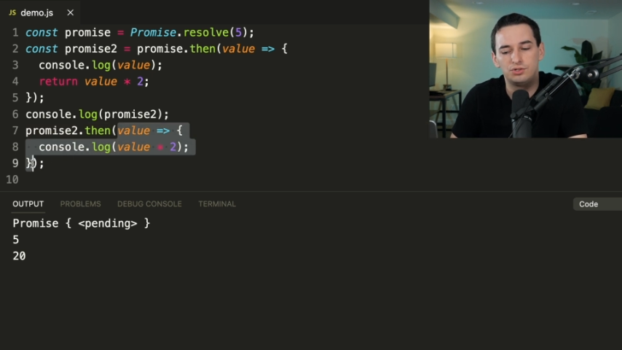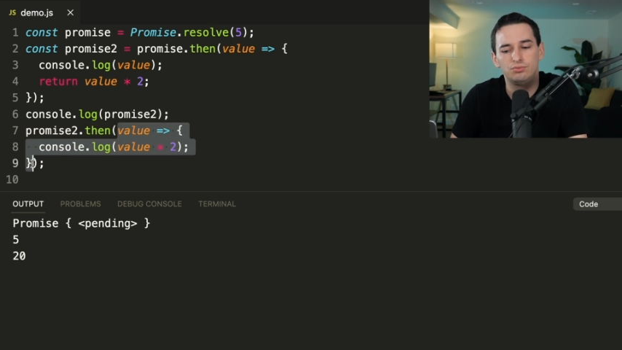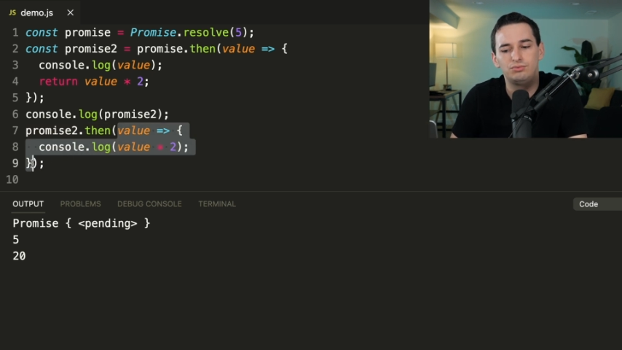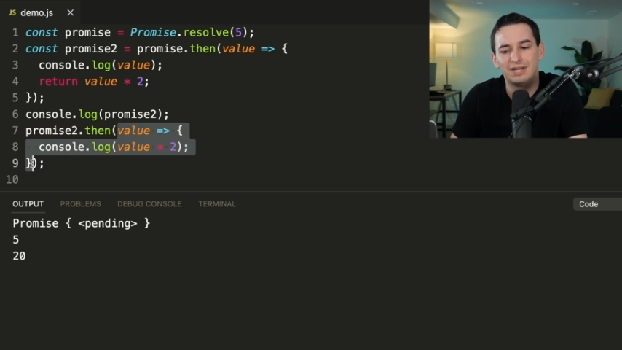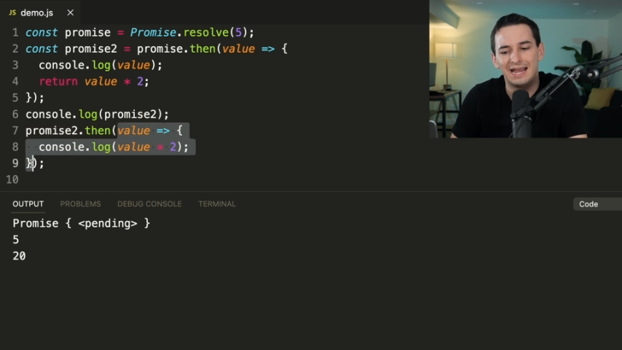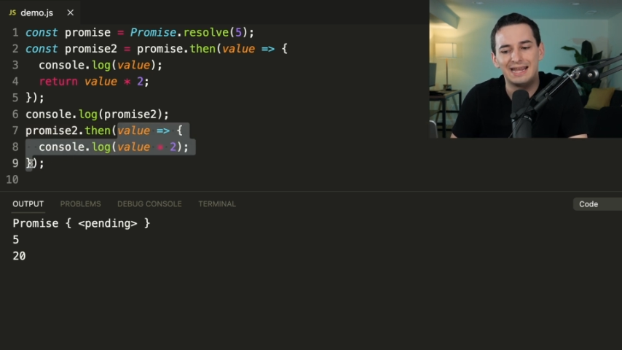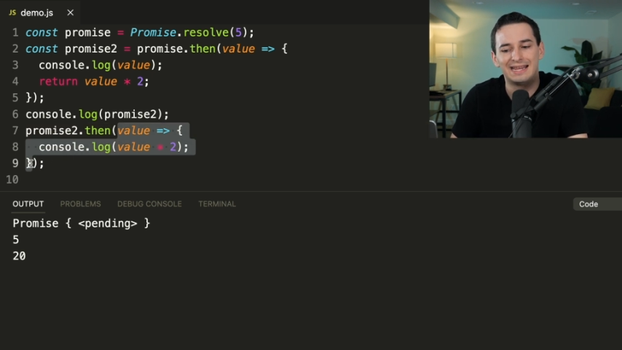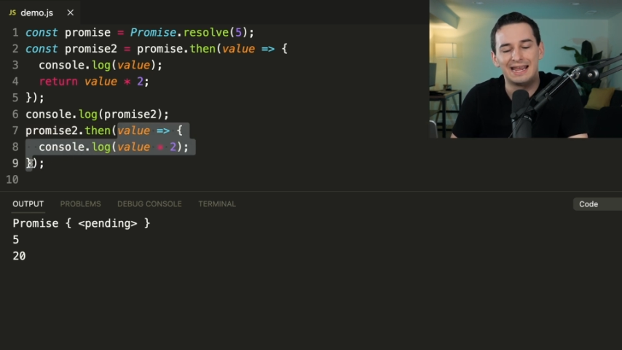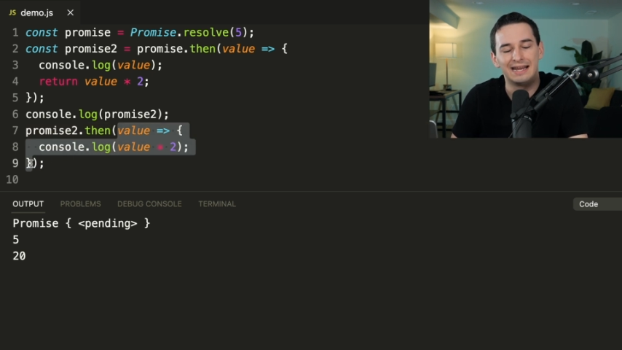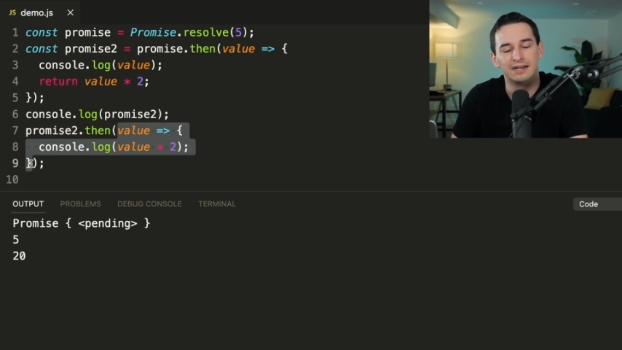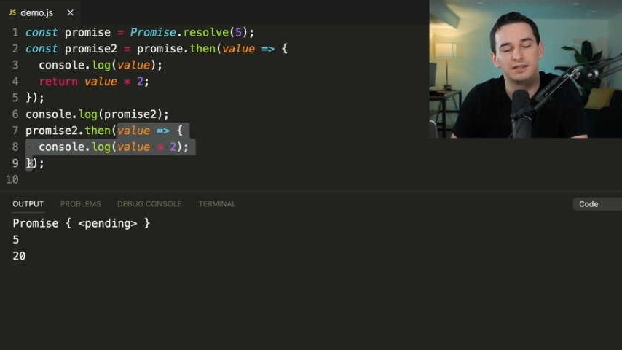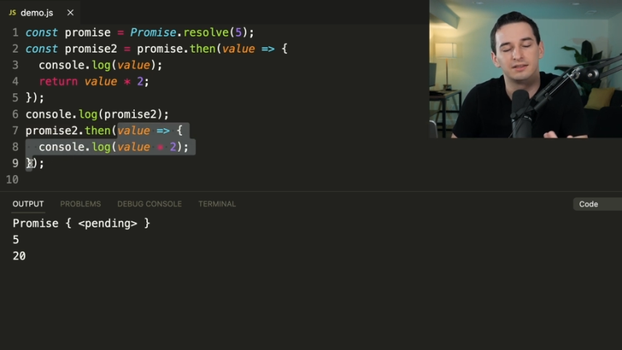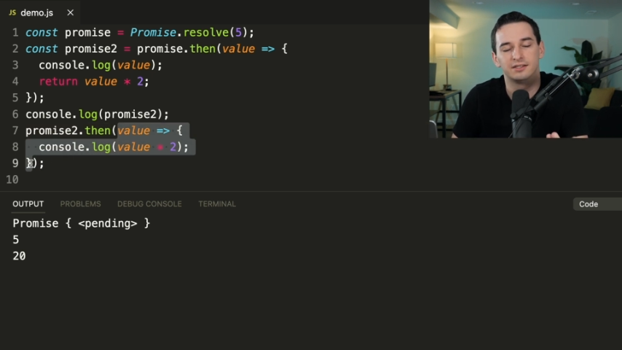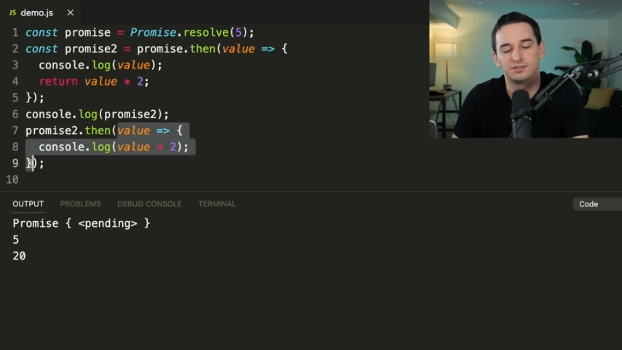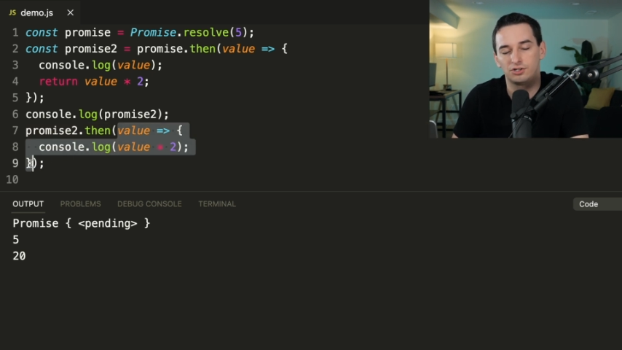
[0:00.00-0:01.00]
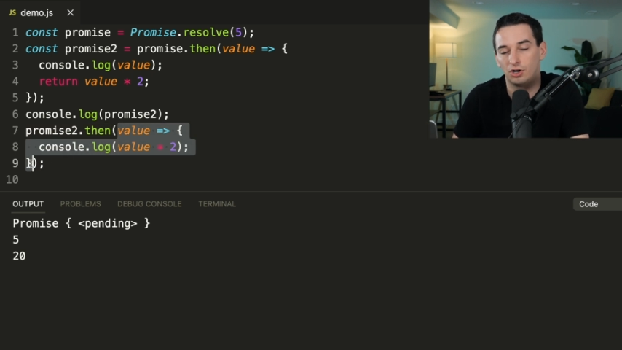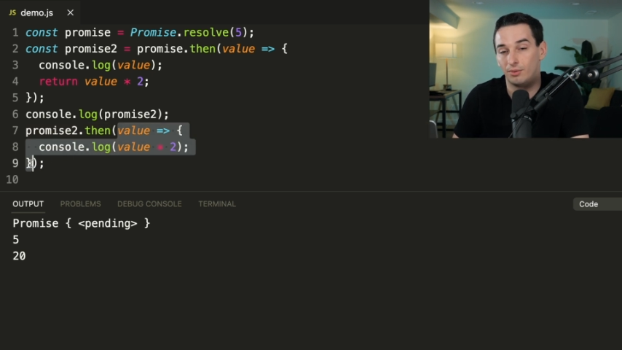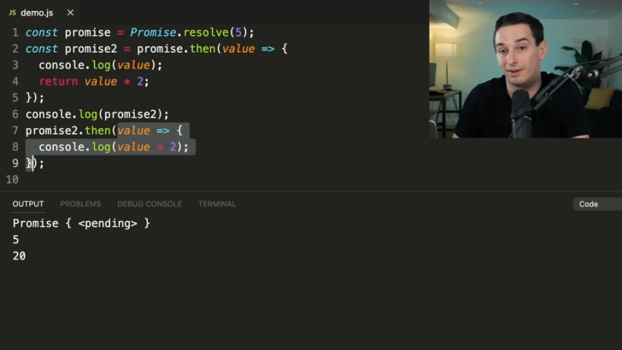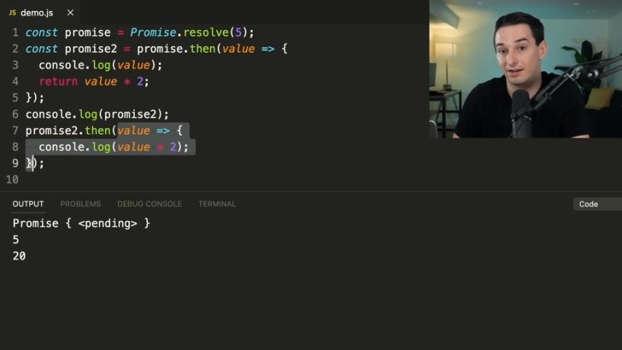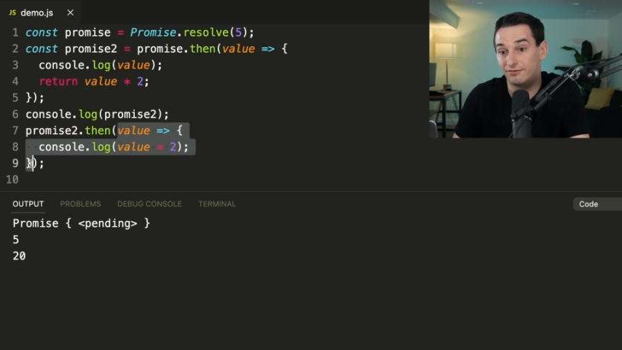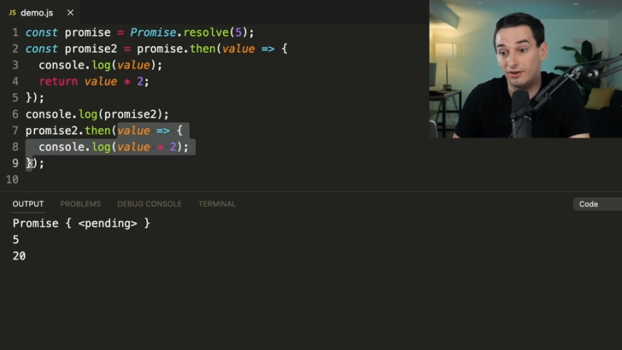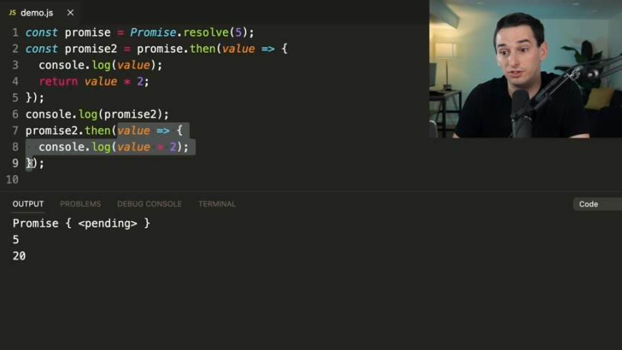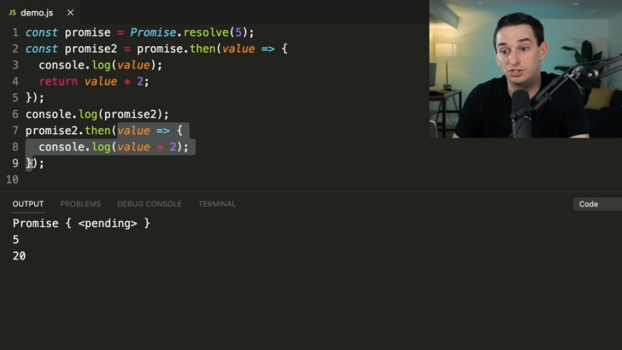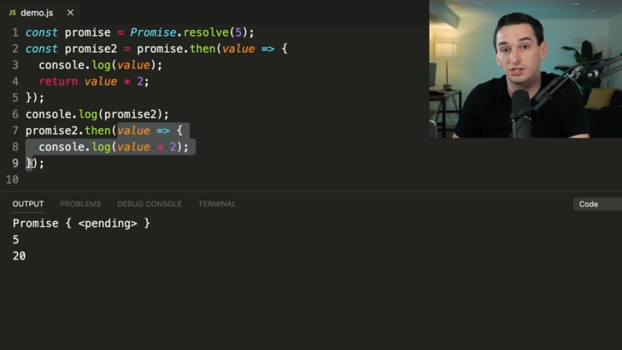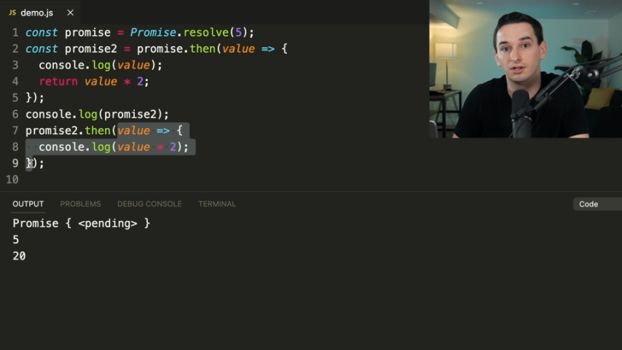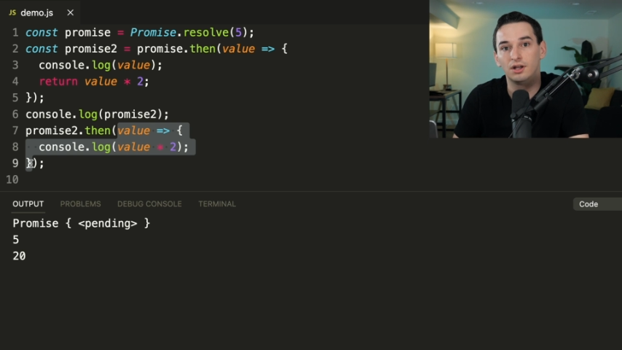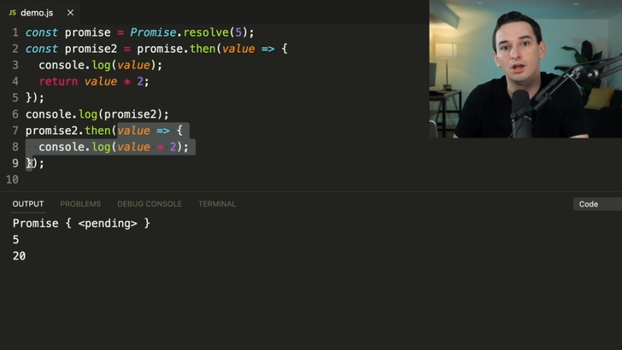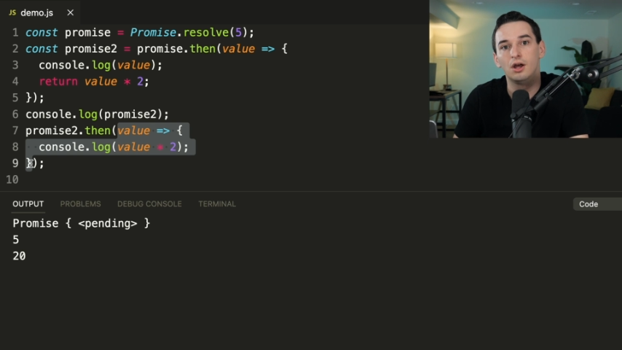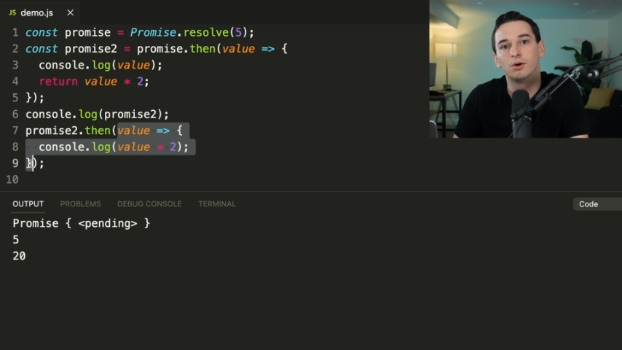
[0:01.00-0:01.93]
to take in this callback function,